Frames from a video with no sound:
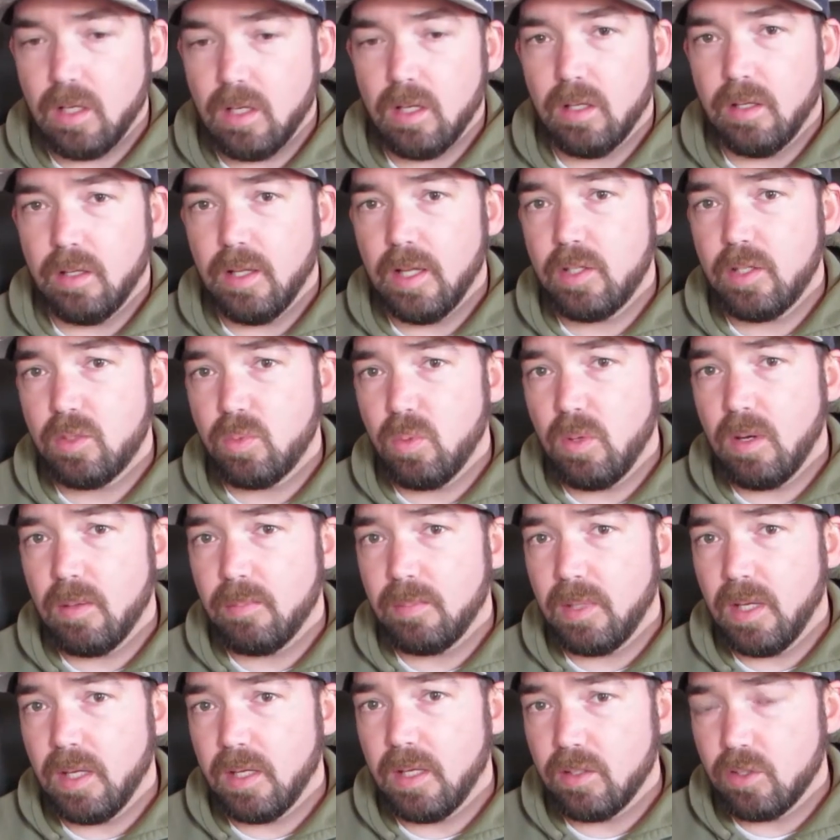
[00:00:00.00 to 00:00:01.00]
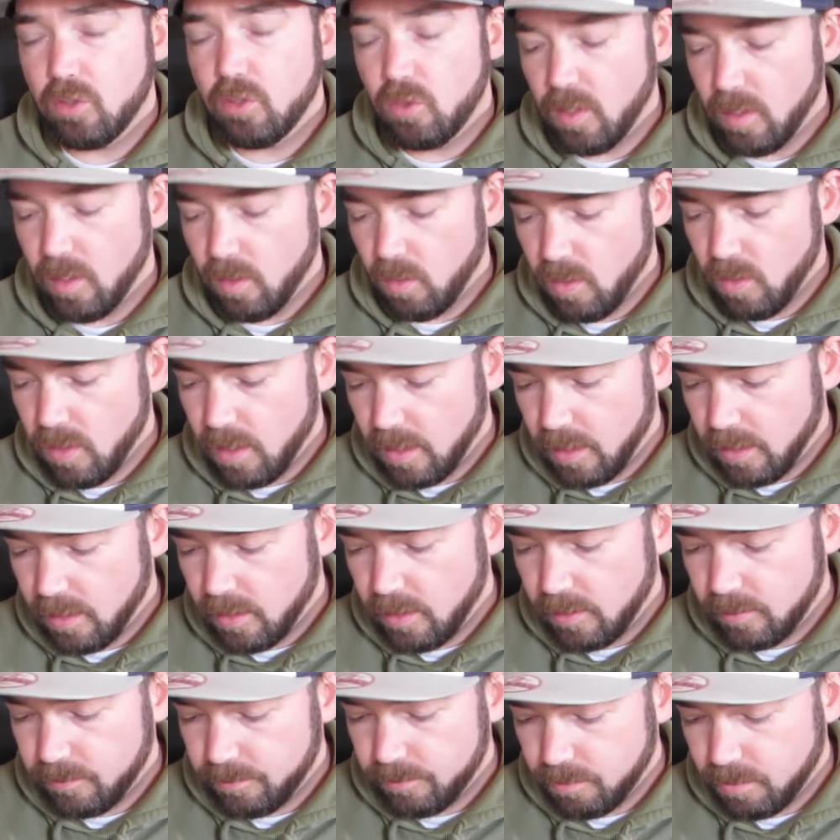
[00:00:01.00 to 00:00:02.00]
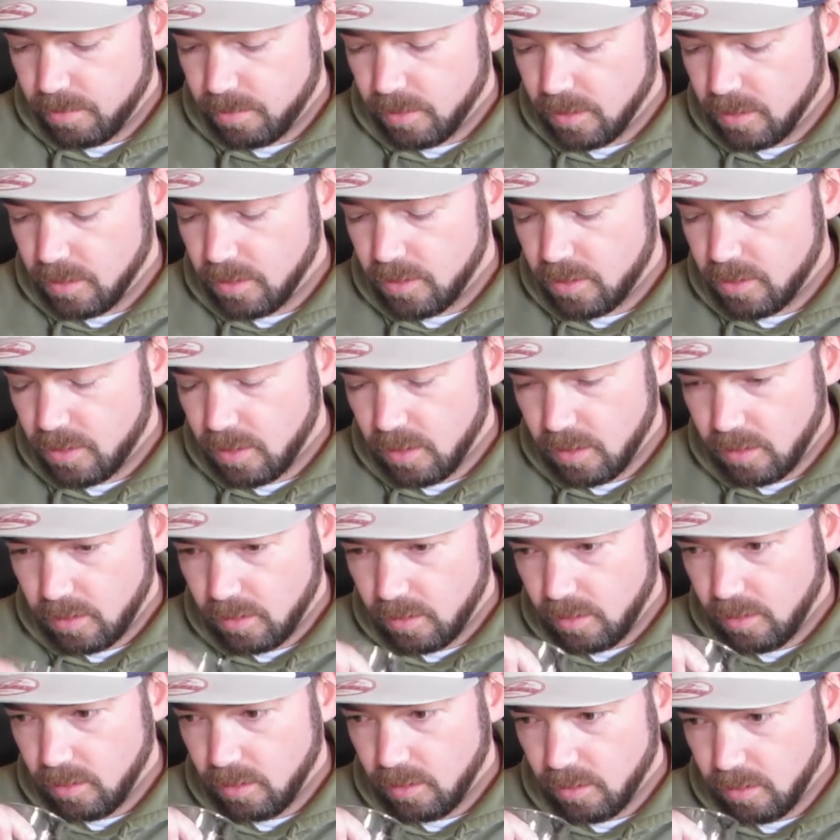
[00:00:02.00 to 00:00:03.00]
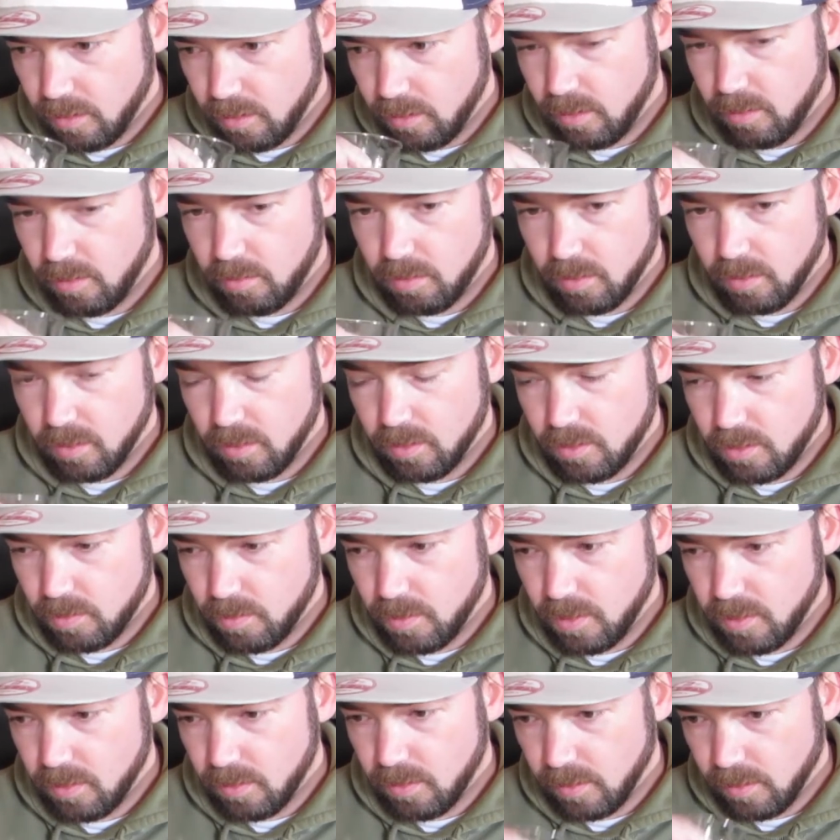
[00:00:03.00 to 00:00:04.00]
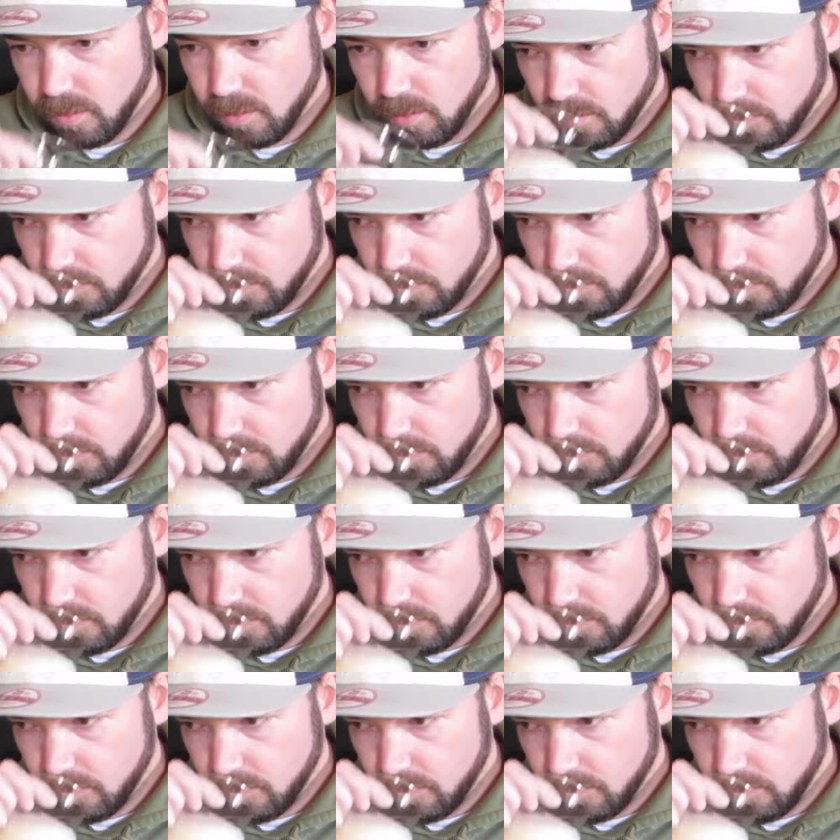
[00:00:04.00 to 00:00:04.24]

That's what I'm getting straight away, but let's take a deeper smell there.